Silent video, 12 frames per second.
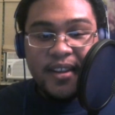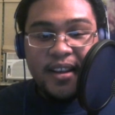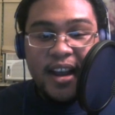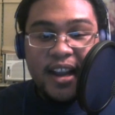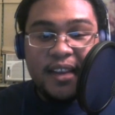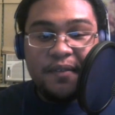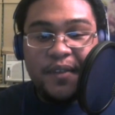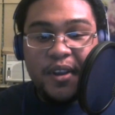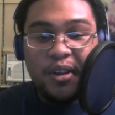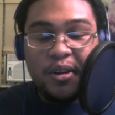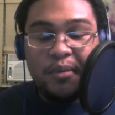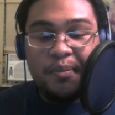I can
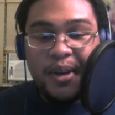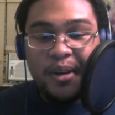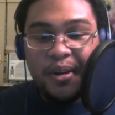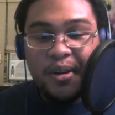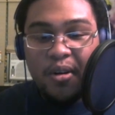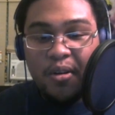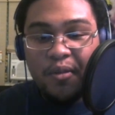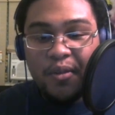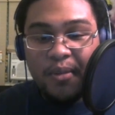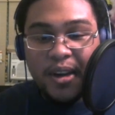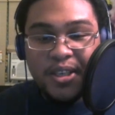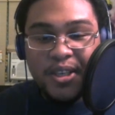feel her peering over
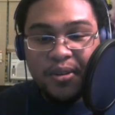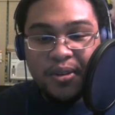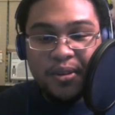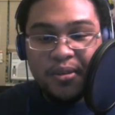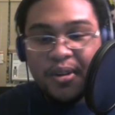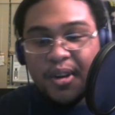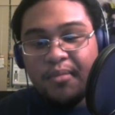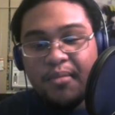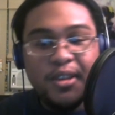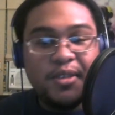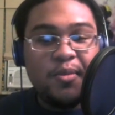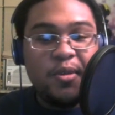my shoulder,
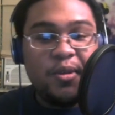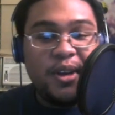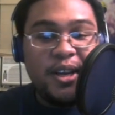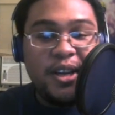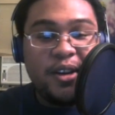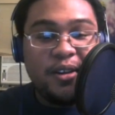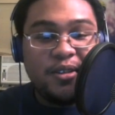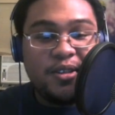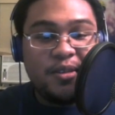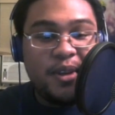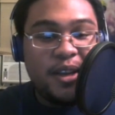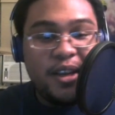much more eager to
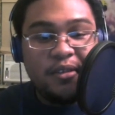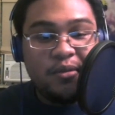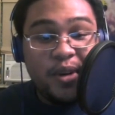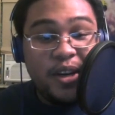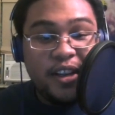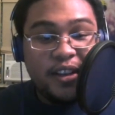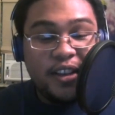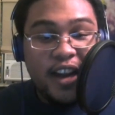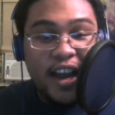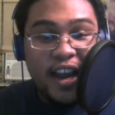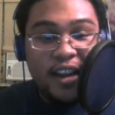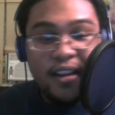begin reading than
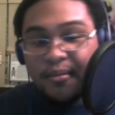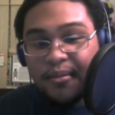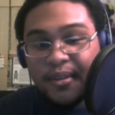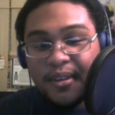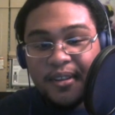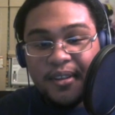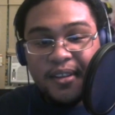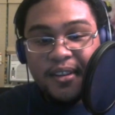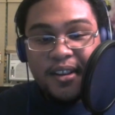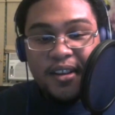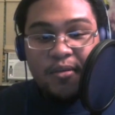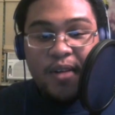I am.
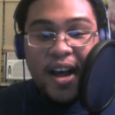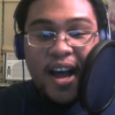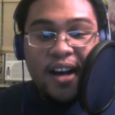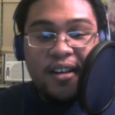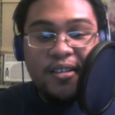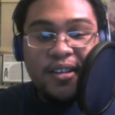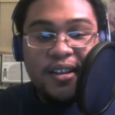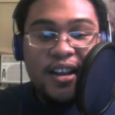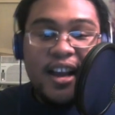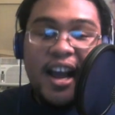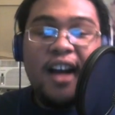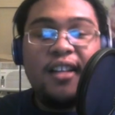Wow,
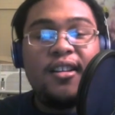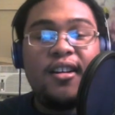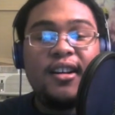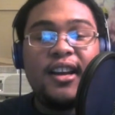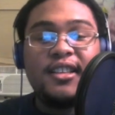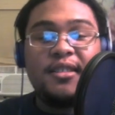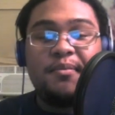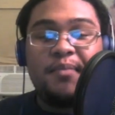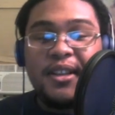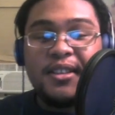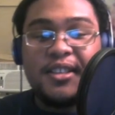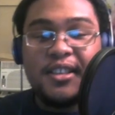how long has it
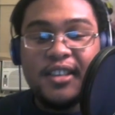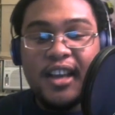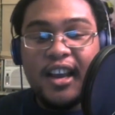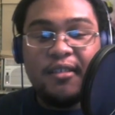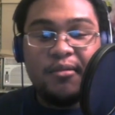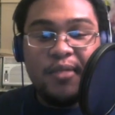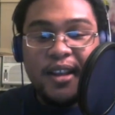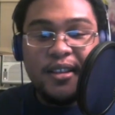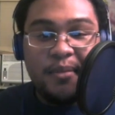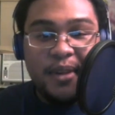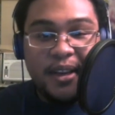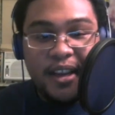been since I read the
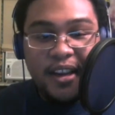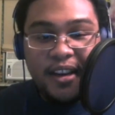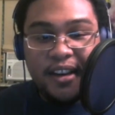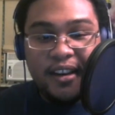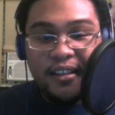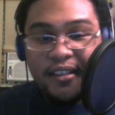beginning?